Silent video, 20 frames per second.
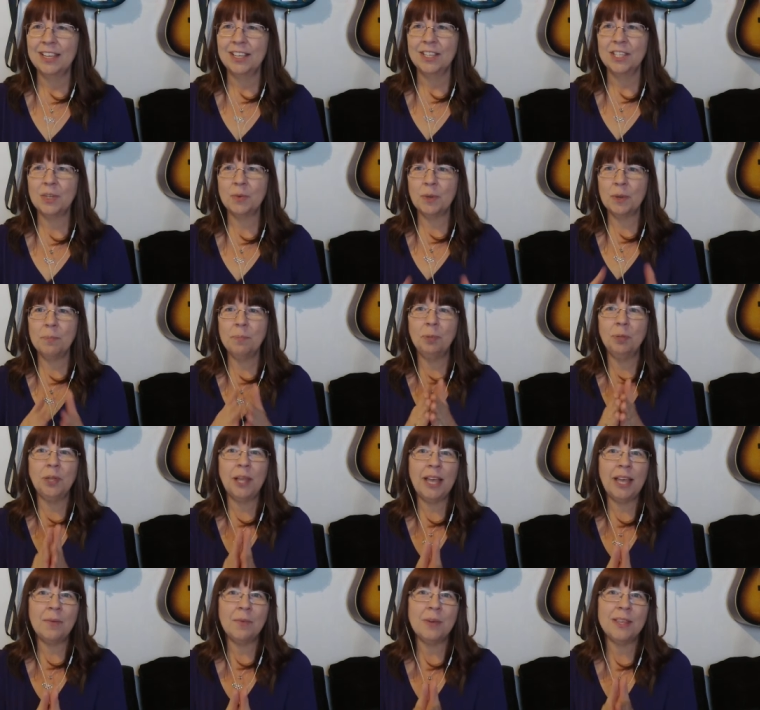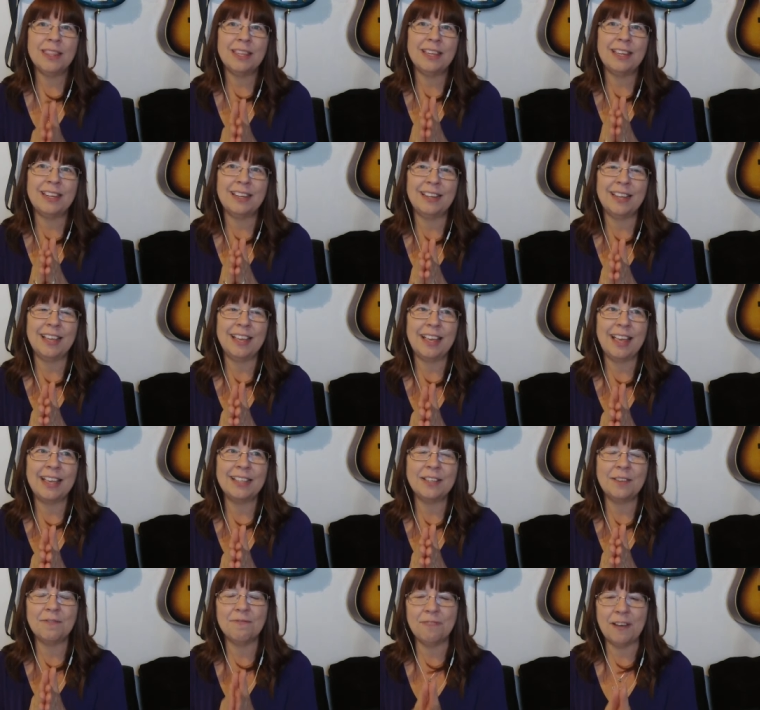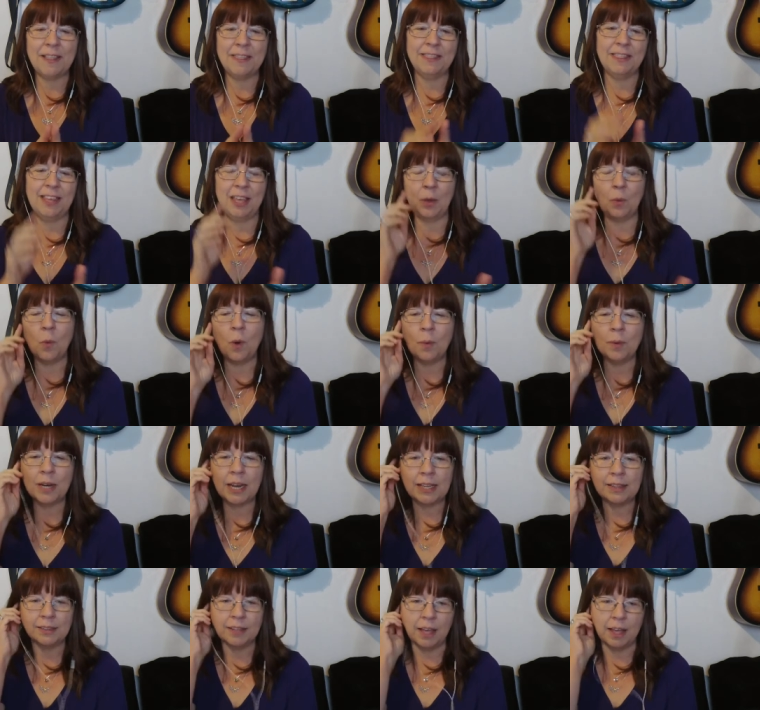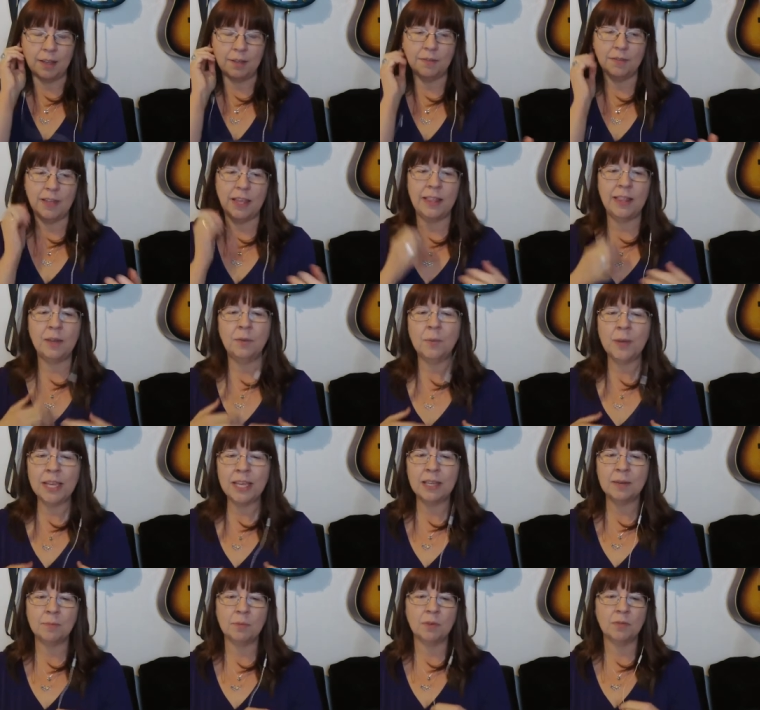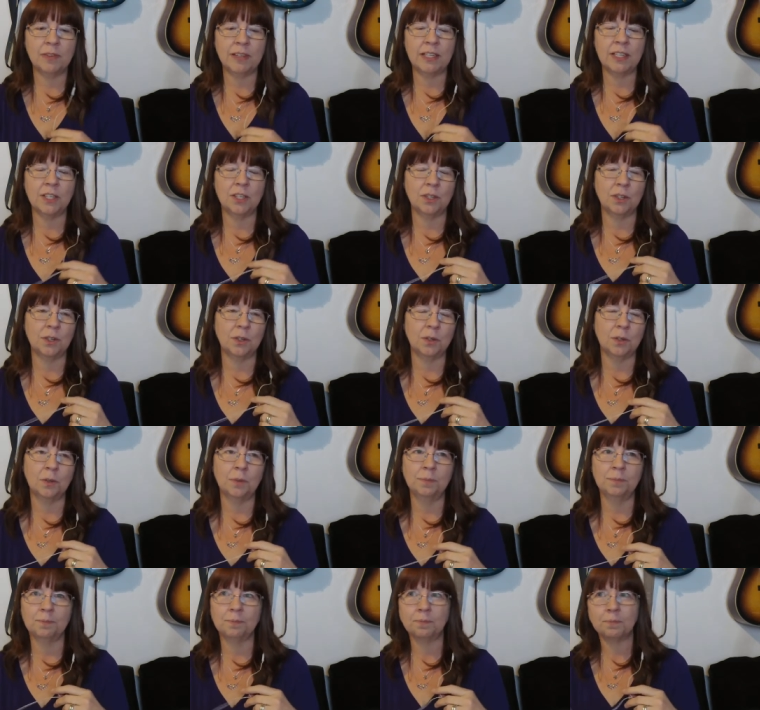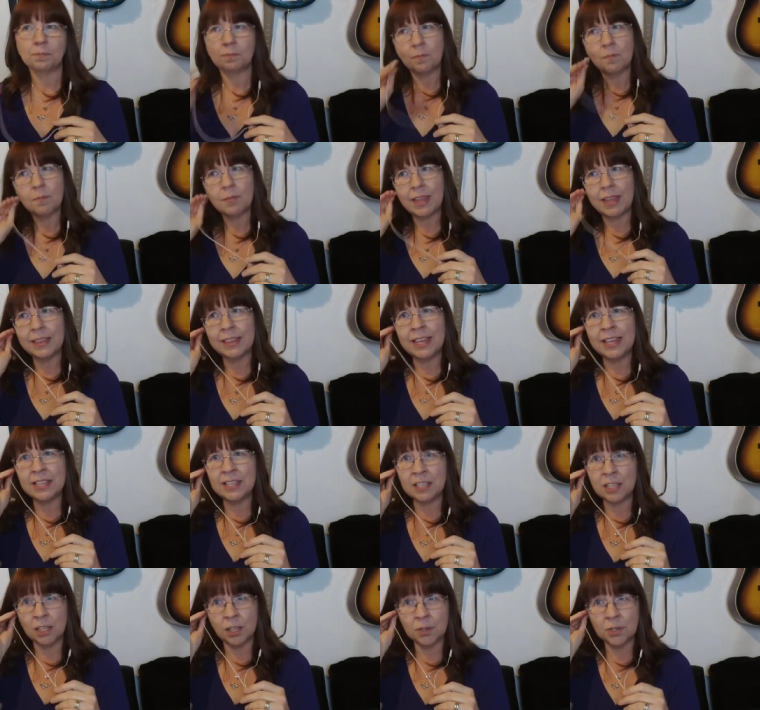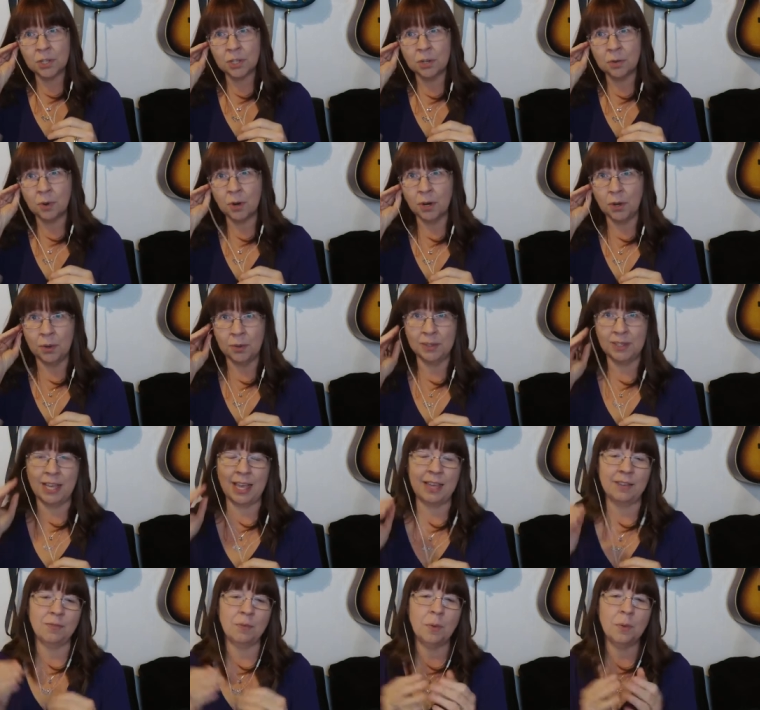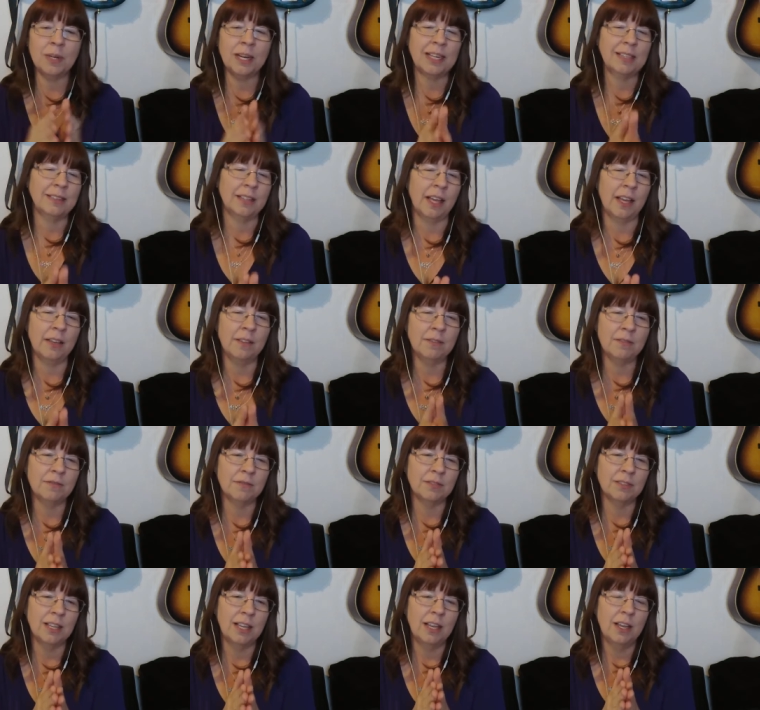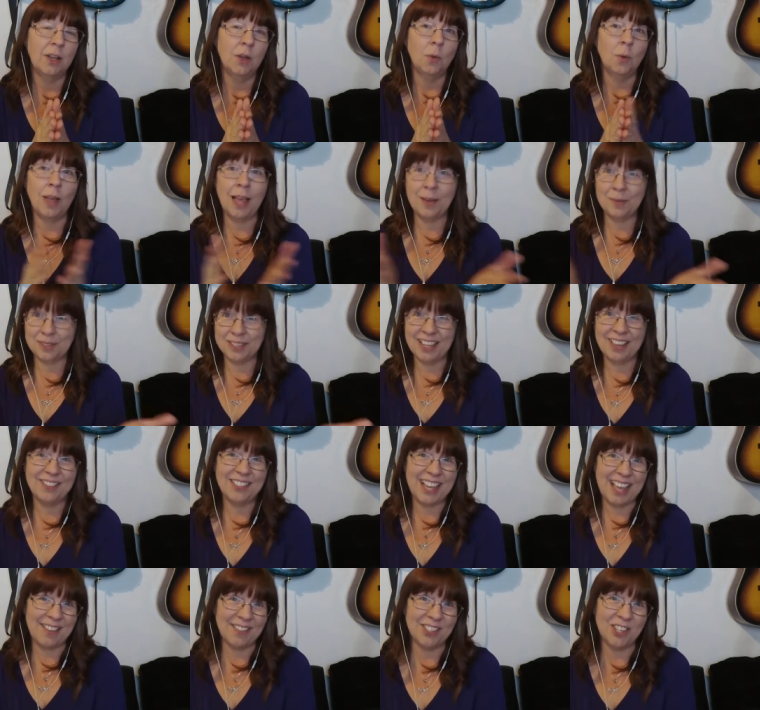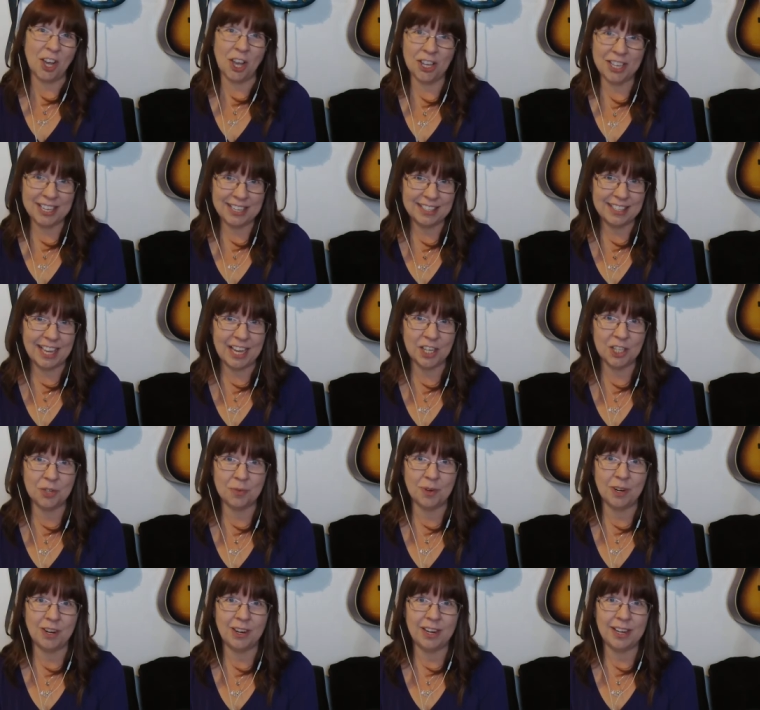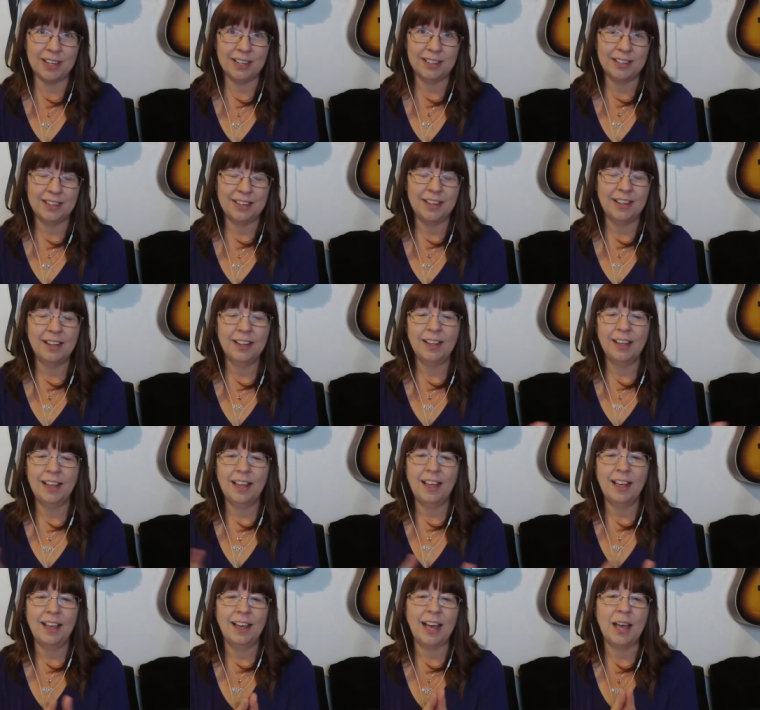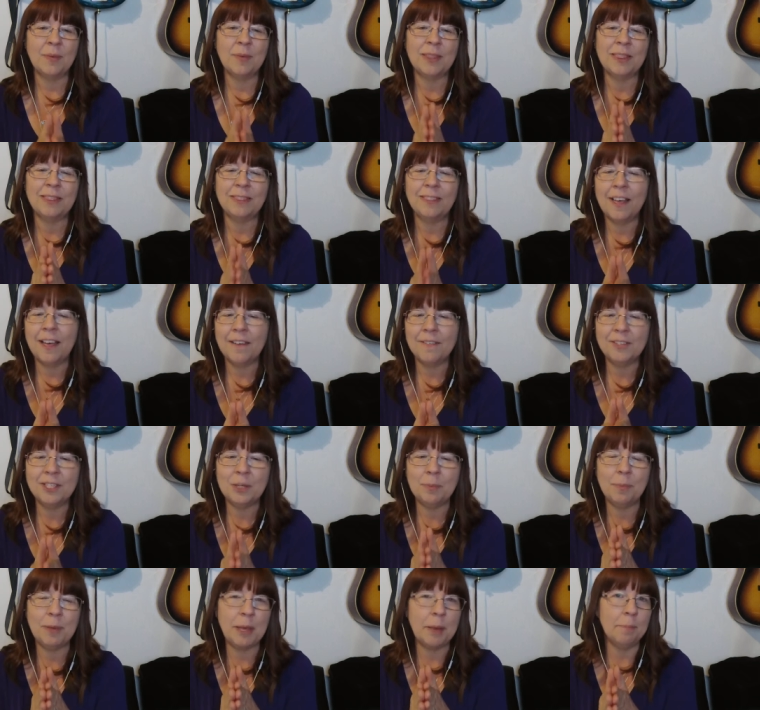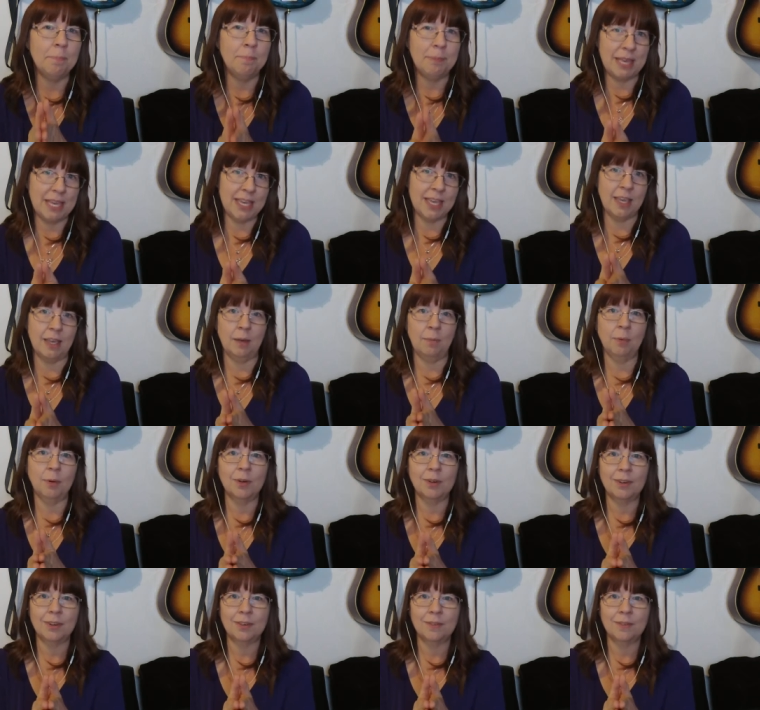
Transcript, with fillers: So we play with it as a fun thing. What would I love? And then we can move into things closer to our own life. What would I love? Well, I would love to have a donkey sanctuary. I would love to be a beekeeper.